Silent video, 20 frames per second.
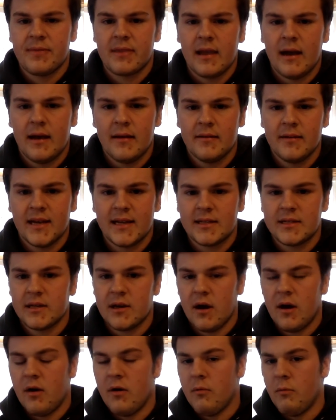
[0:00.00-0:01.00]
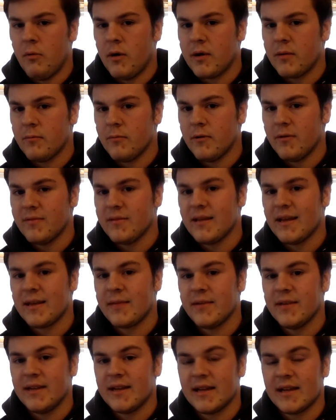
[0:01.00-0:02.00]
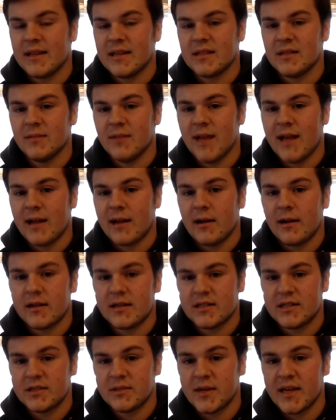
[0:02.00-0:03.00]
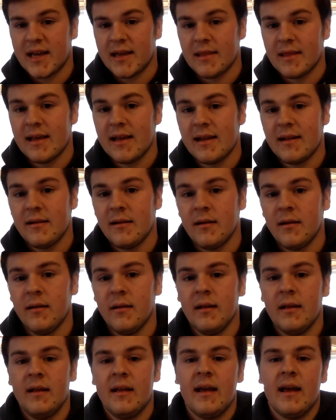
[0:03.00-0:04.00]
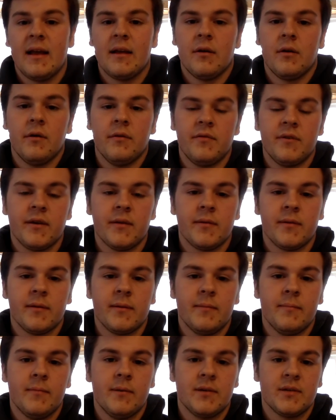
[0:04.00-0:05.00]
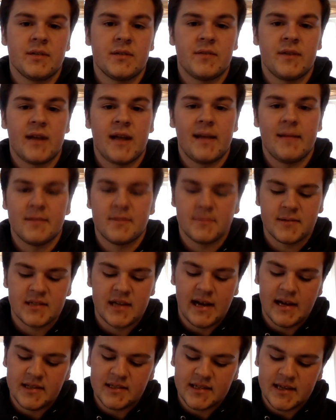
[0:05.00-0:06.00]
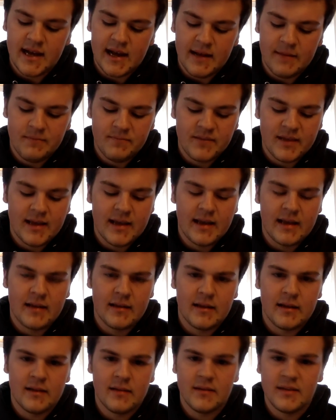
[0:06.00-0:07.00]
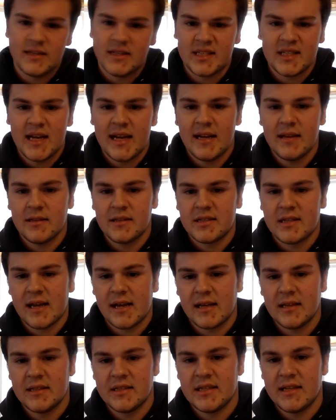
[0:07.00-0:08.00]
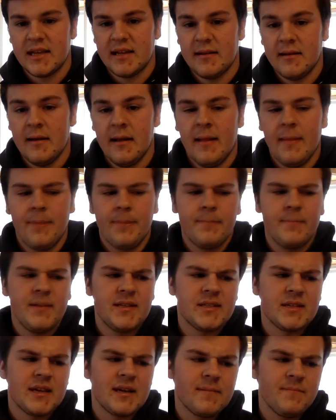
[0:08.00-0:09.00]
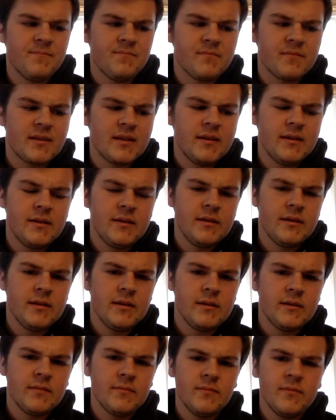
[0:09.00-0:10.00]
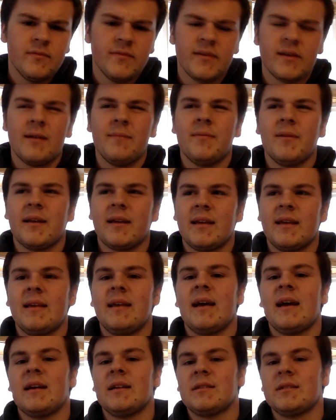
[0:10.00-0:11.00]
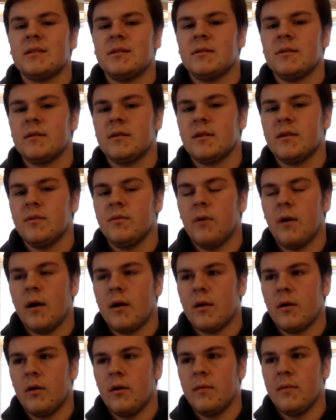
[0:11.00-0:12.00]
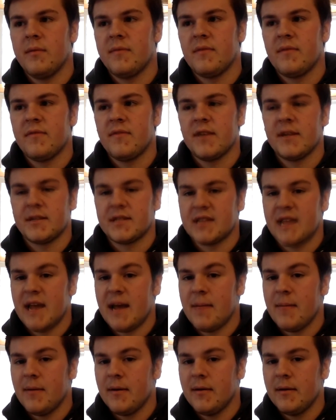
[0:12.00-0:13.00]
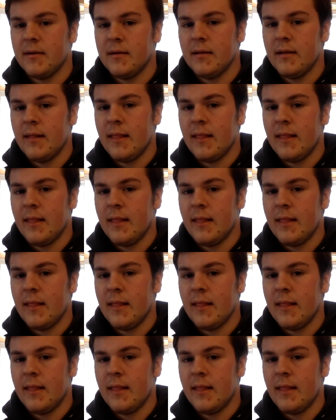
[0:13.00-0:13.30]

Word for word: I'd like to go one and one like we did against the Blackhawks this weekend then, and hopefully we win most of our games besides that, and at least stay in the second seed. Because like moving up, like yes, you want home if you face Tampa,